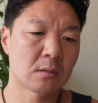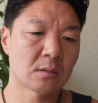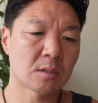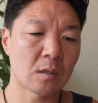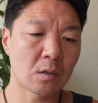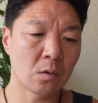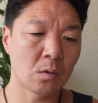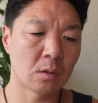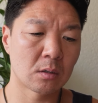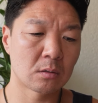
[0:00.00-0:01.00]

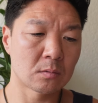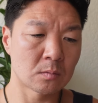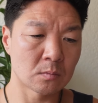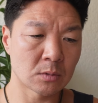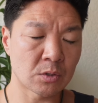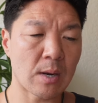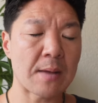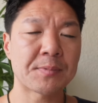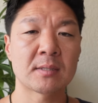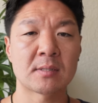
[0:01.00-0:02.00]
So to
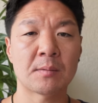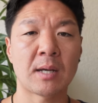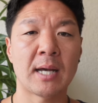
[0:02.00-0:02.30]
wrap things up,